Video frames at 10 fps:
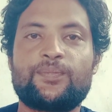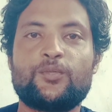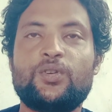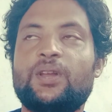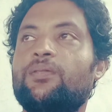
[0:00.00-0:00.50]

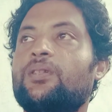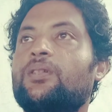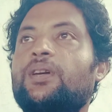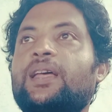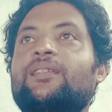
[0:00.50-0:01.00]
We
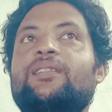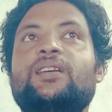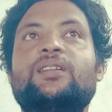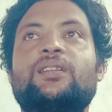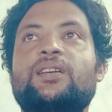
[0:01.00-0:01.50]
never can
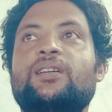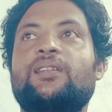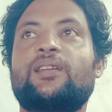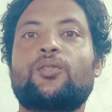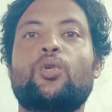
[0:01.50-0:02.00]
see the things
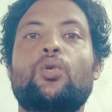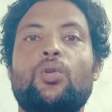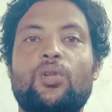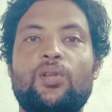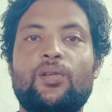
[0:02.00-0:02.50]
as
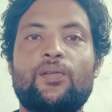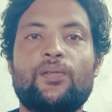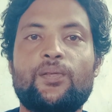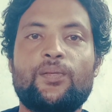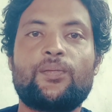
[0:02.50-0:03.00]
whole.
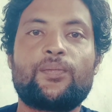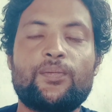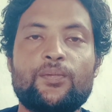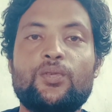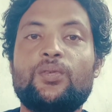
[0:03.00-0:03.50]

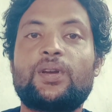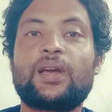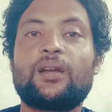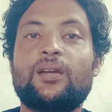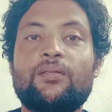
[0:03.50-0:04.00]
We
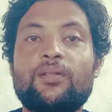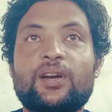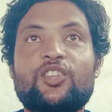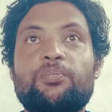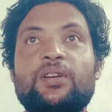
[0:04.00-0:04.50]
can never
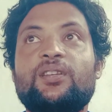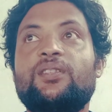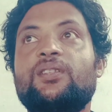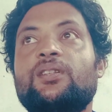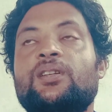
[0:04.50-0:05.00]

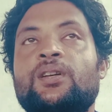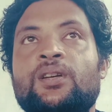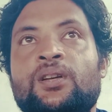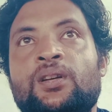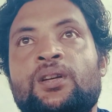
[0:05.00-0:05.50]
experience the
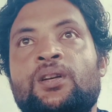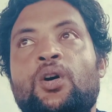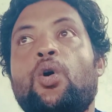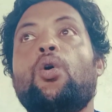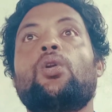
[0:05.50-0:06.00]

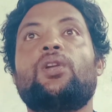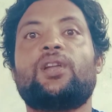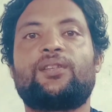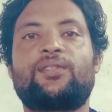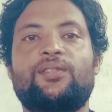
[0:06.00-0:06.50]

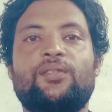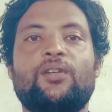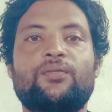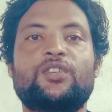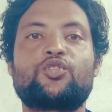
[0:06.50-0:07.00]
wholeness
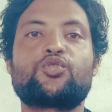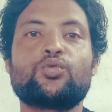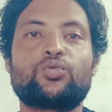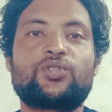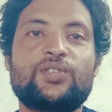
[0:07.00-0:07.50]
of the
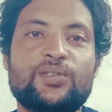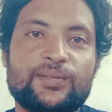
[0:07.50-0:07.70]
truth